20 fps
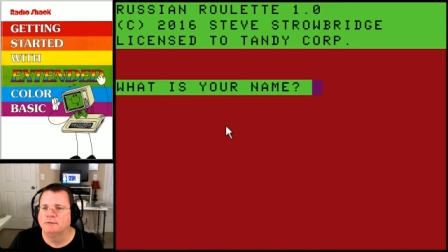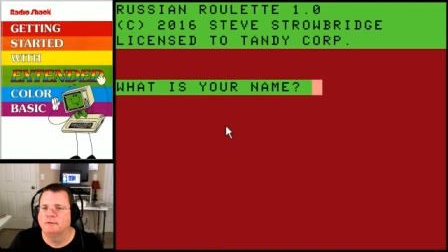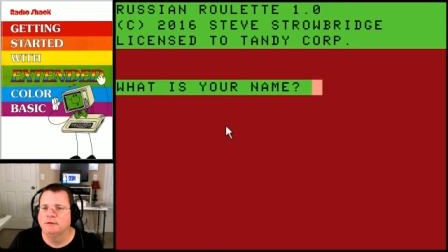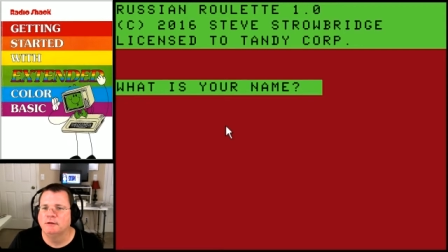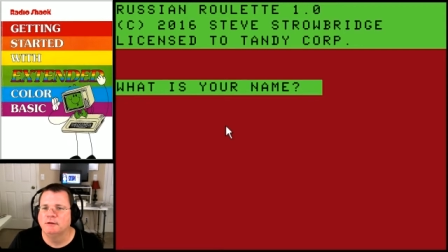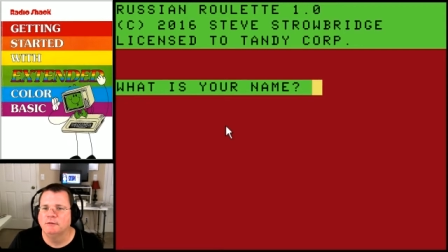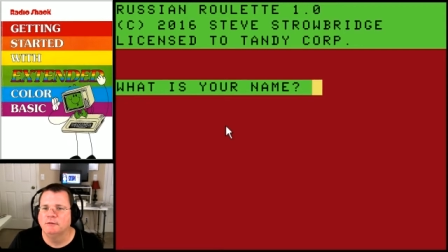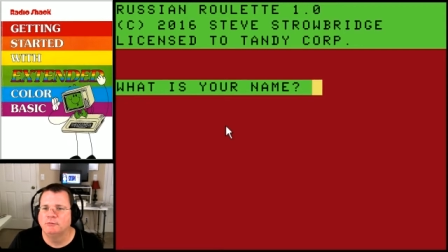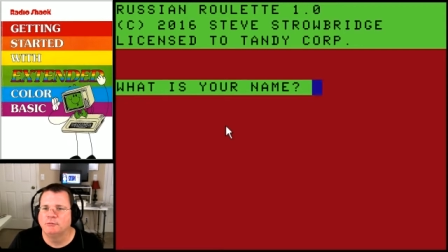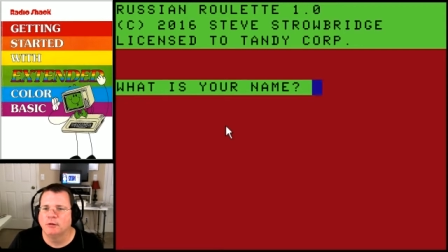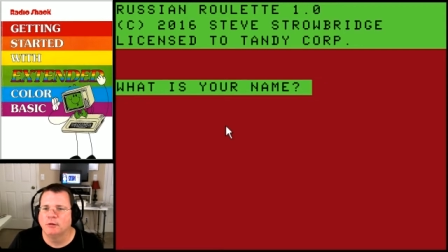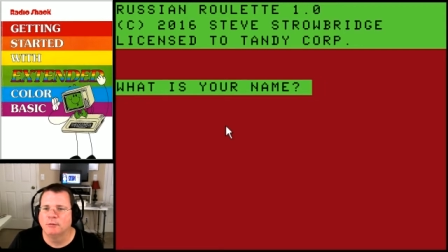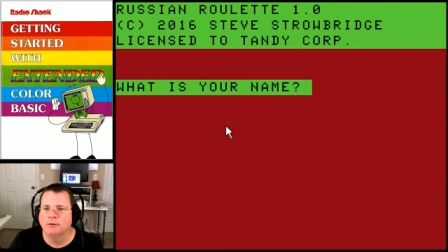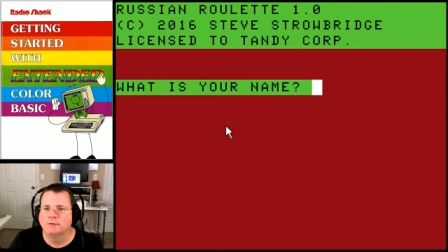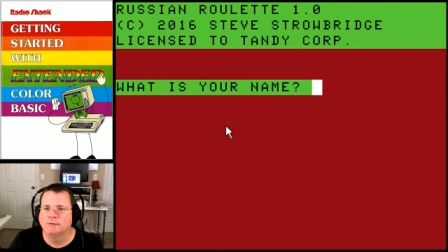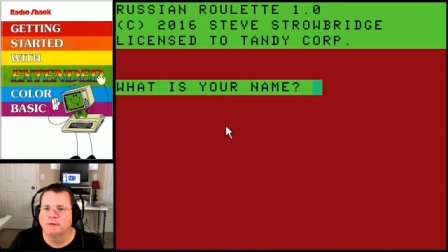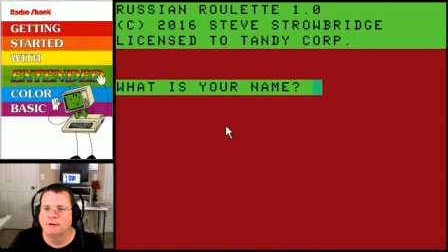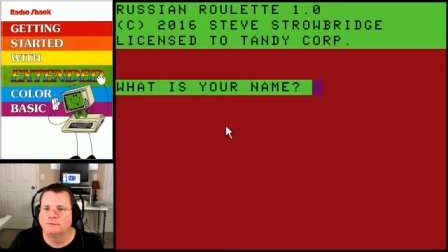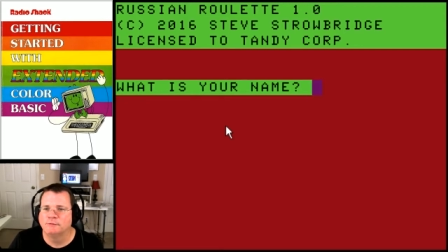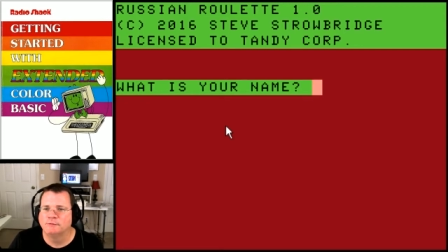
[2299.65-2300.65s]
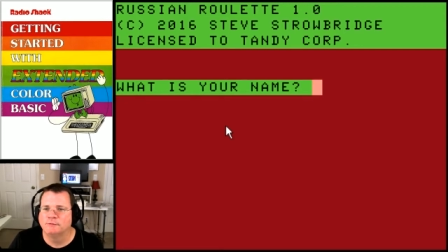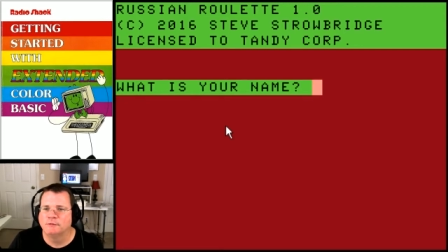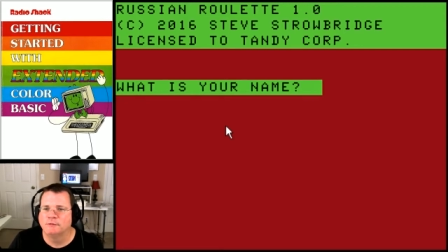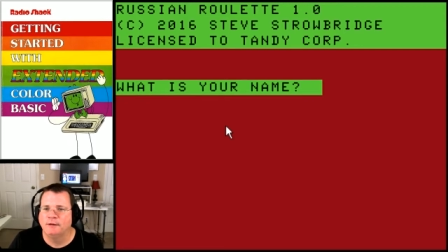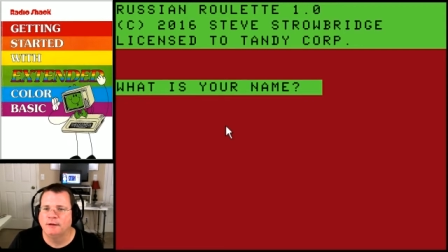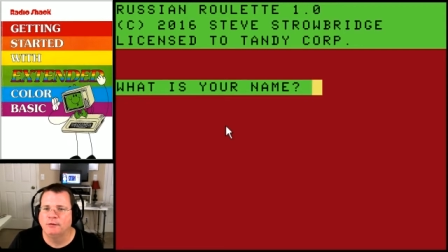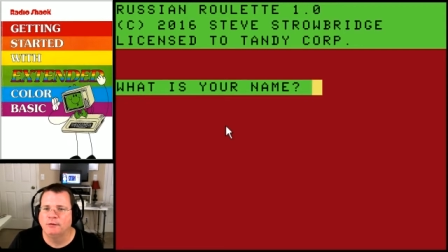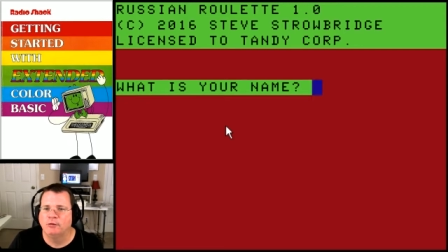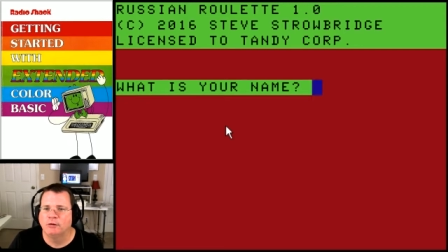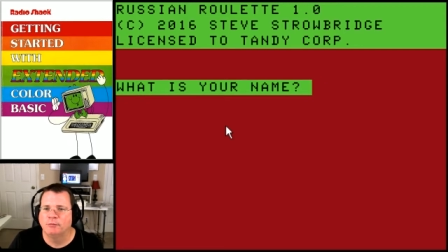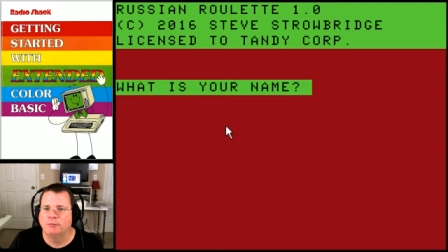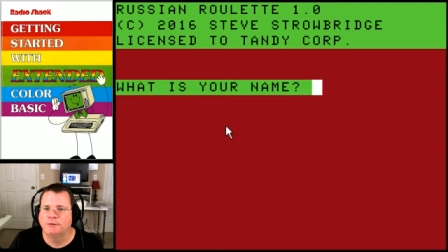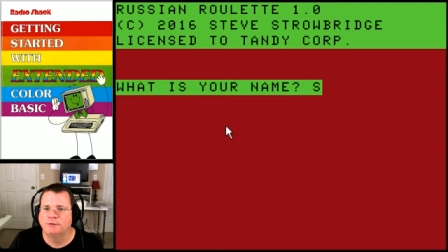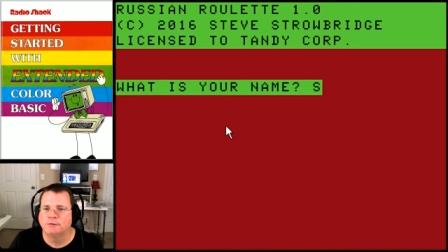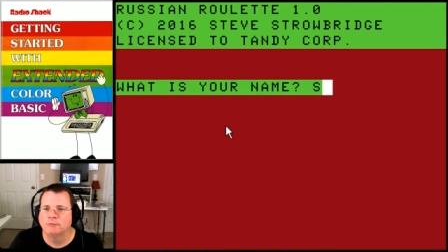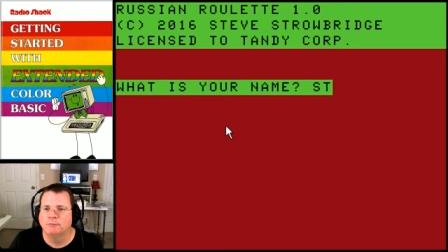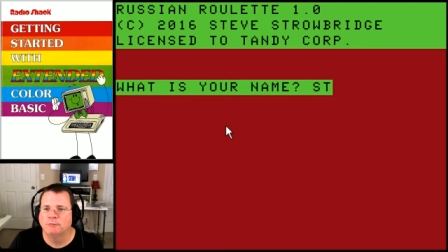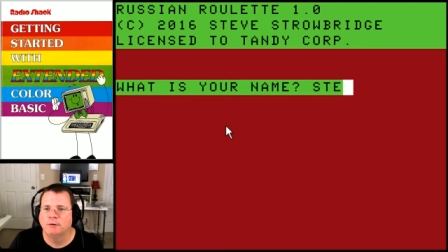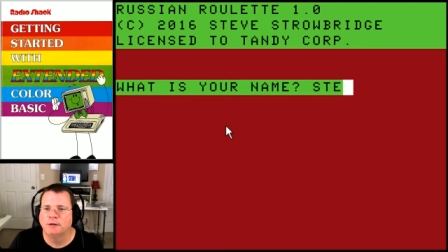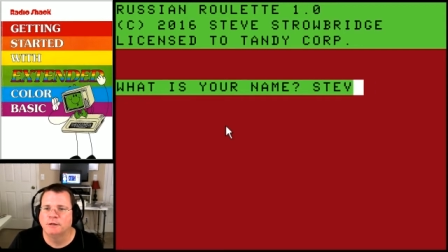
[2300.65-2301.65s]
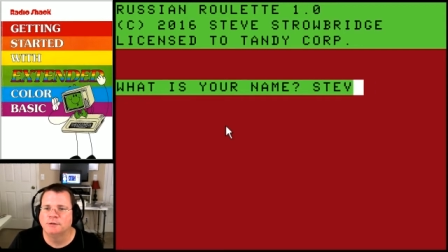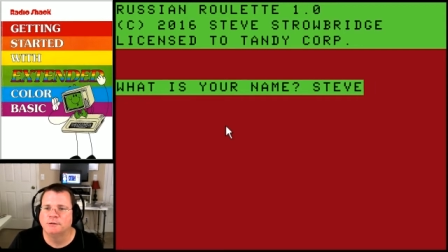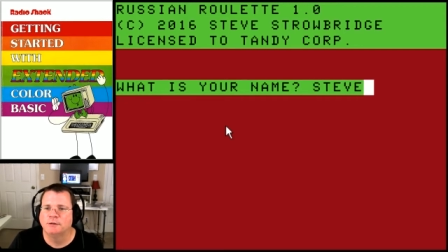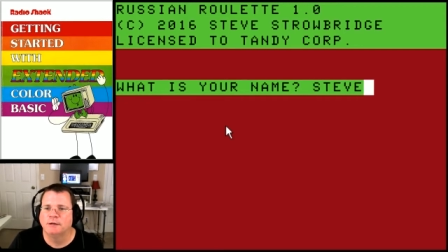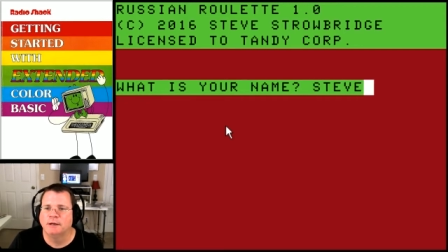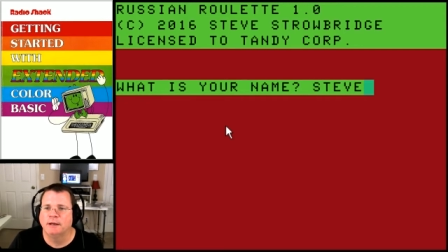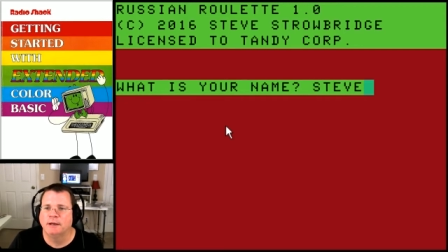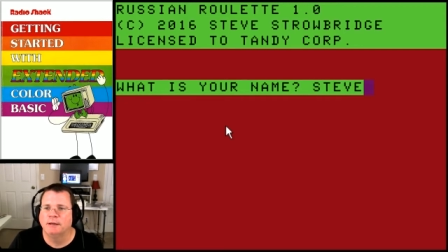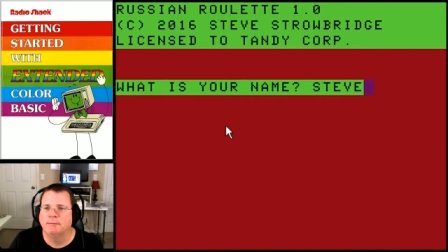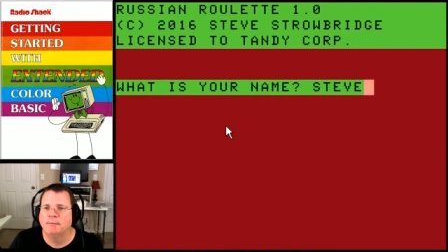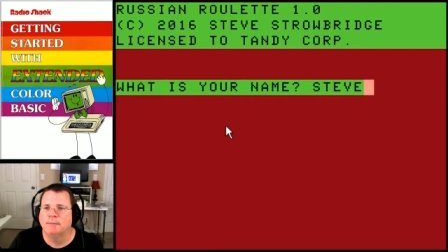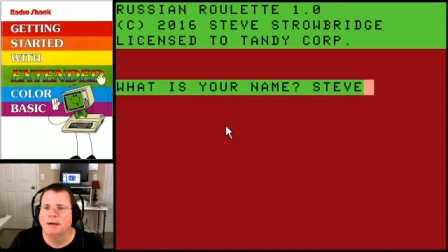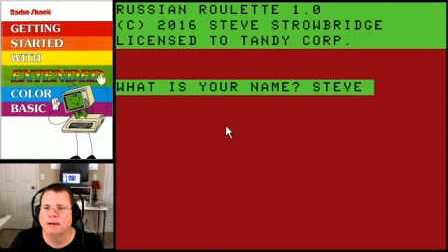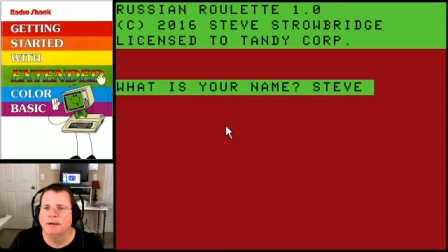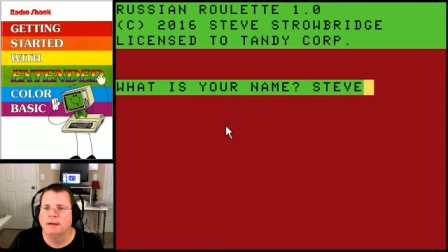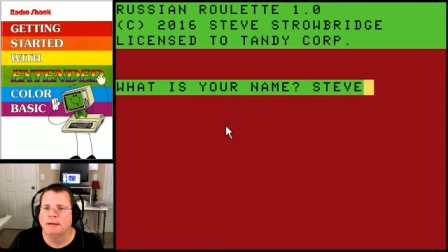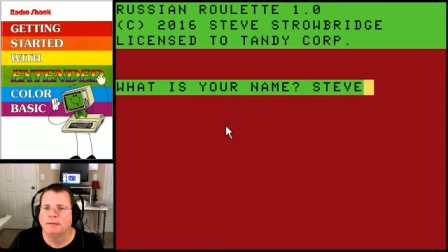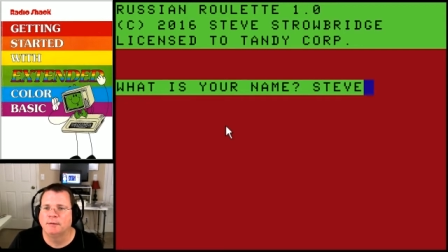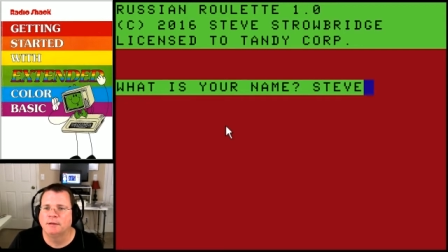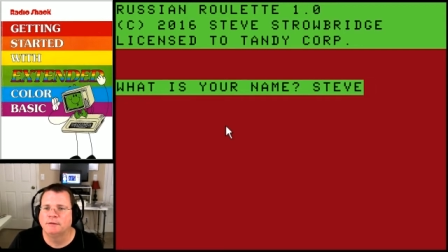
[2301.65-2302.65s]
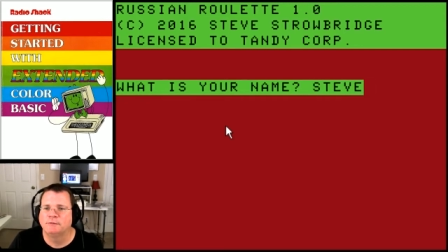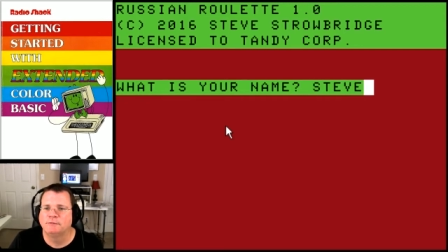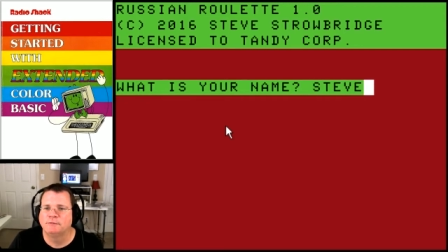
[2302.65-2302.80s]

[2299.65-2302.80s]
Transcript: Steve Strubbage, licensed to Tandy Corporation. What is your name? My name is